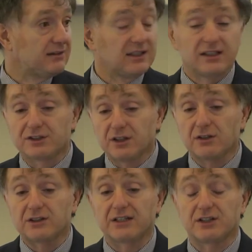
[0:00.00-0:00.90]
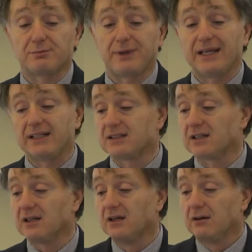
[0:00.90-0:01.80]
there is no such a space
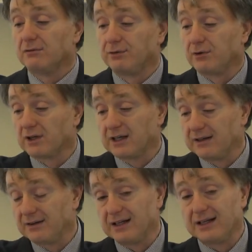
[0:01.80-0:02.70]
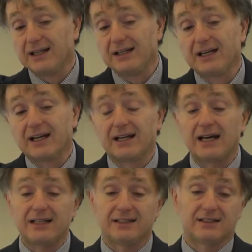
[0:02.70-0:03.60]
for a legal
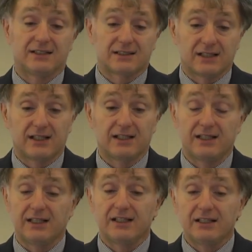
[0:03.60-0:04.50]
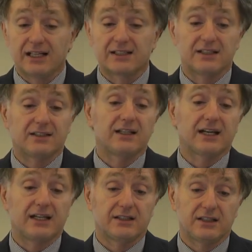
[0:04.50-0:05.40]
analysis in the existing
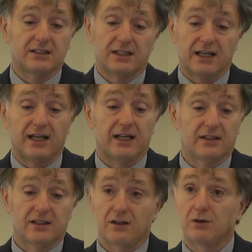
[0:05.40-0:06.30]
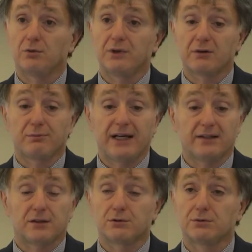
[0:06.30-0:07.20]
cases, and we are
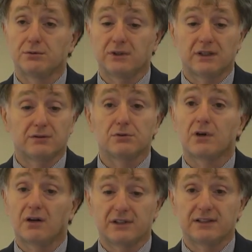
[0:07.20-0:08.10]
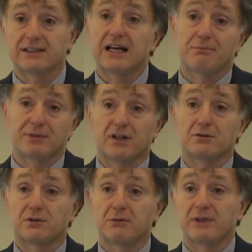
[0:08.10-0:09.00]
meant to cover this gap and
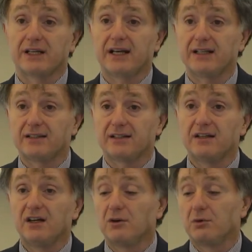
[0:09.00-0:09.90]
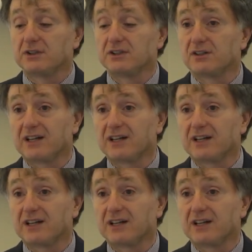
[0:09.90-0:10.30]
not to replicate what is